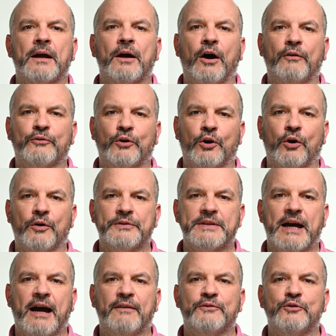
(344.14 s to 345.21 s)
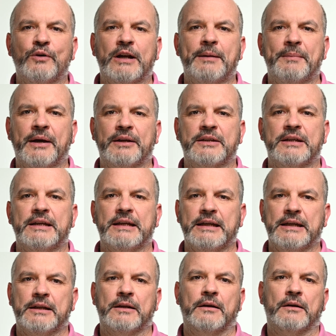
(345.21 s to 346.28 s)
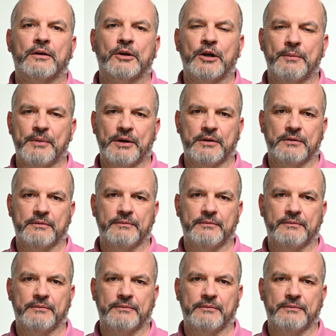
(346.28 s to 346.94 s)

of colors have no element in common.